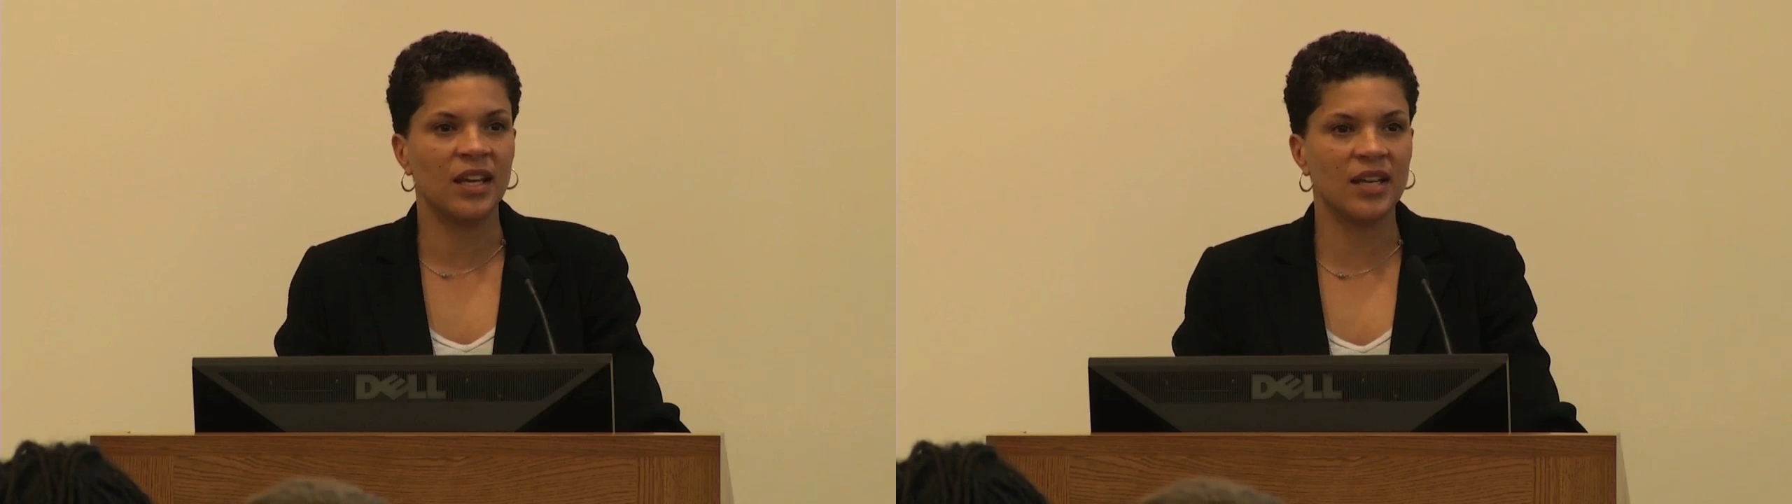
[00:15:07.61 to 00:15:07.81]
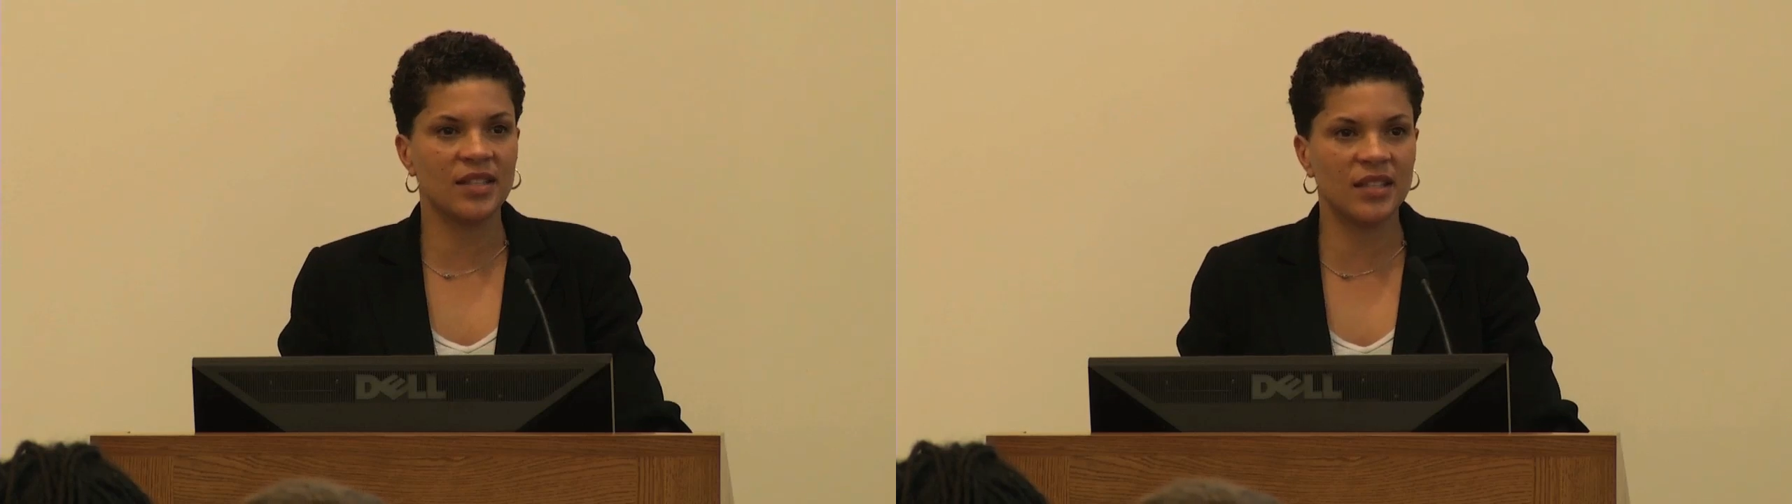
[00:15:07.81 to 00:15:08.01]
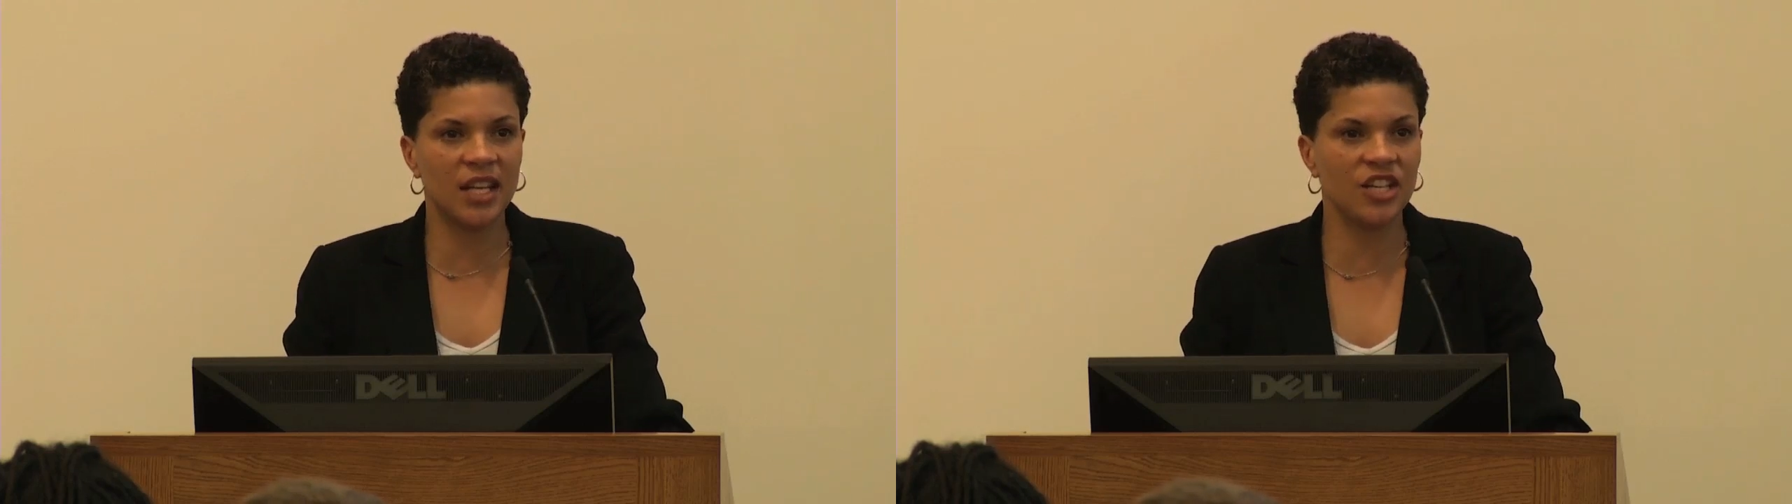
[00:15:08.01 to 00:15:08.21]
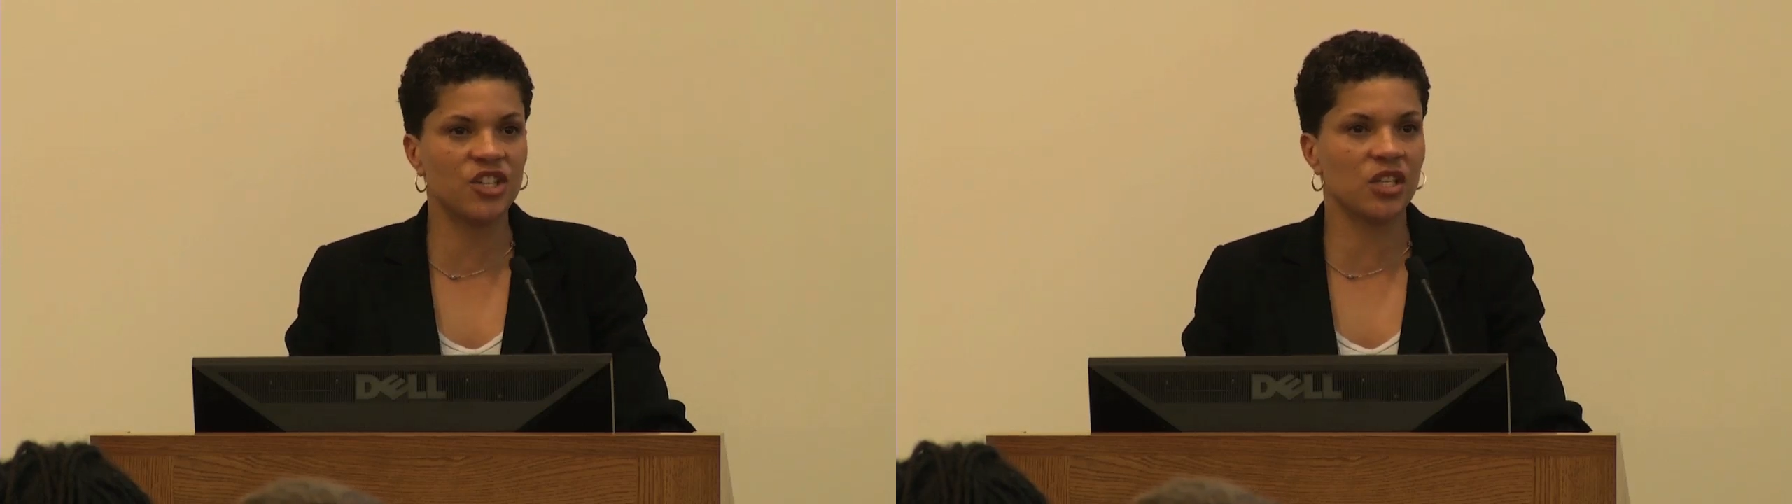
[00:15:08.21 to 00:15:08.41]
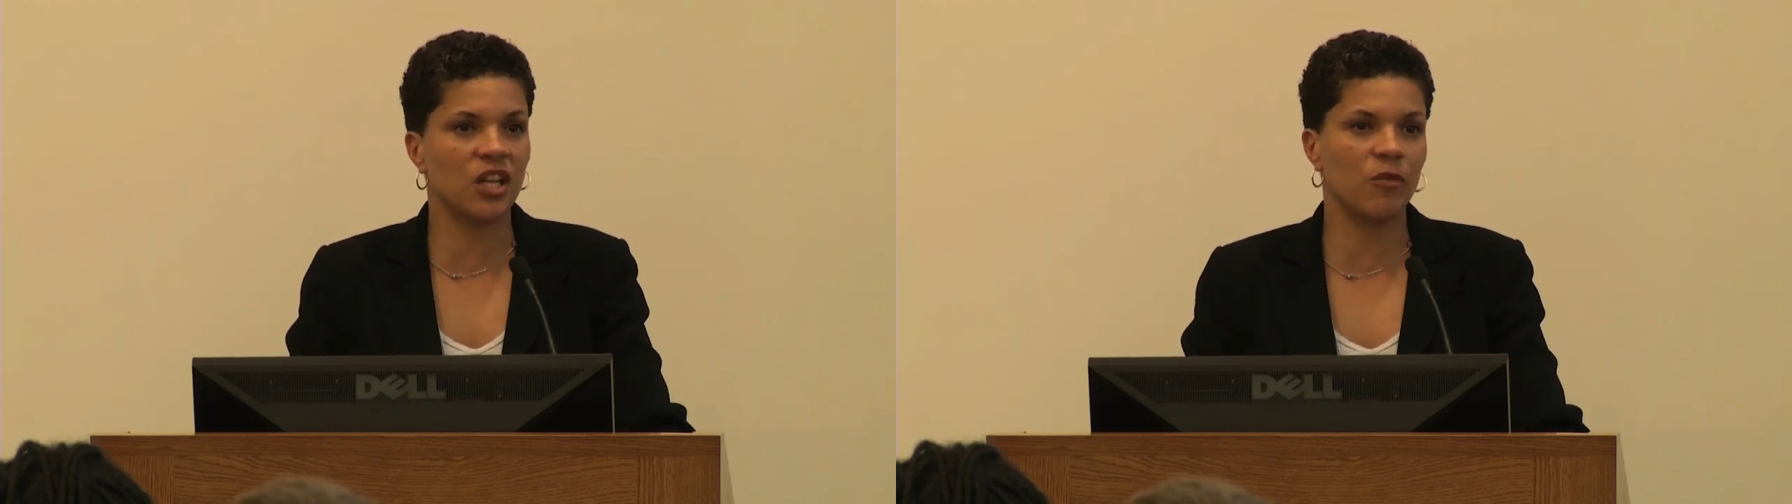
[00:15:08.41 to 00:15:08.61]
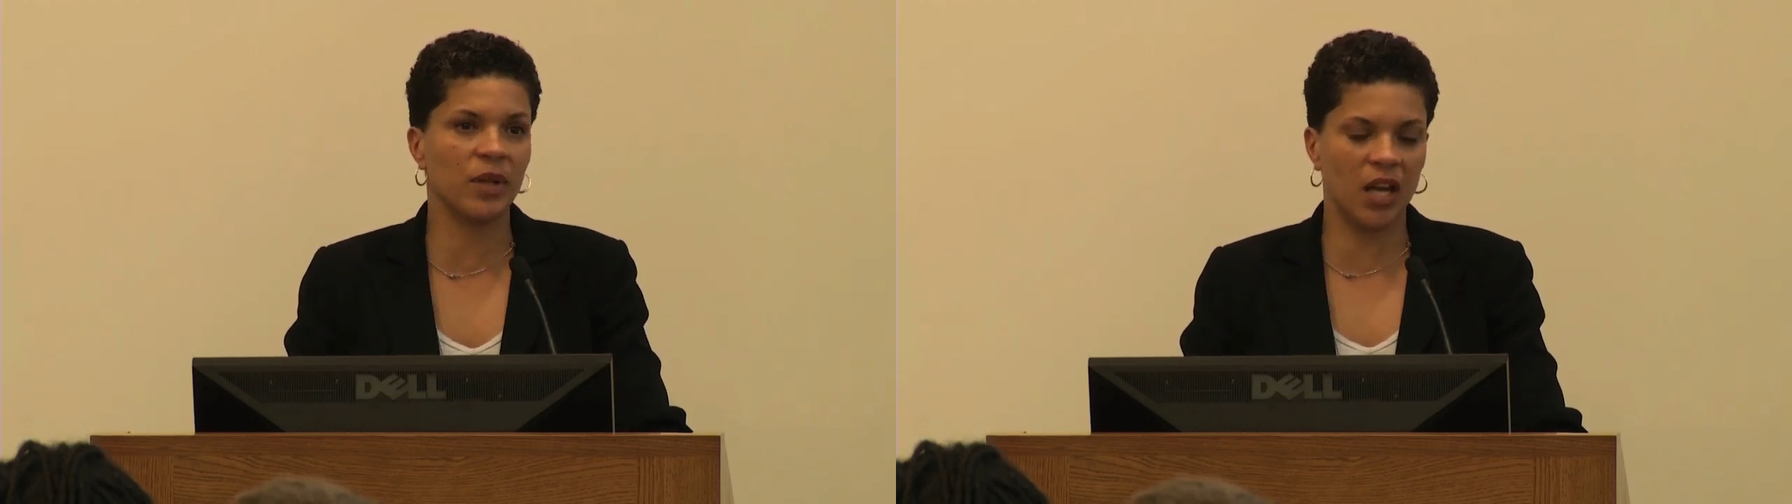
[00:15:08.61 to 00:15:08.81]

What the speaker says: as a nation have been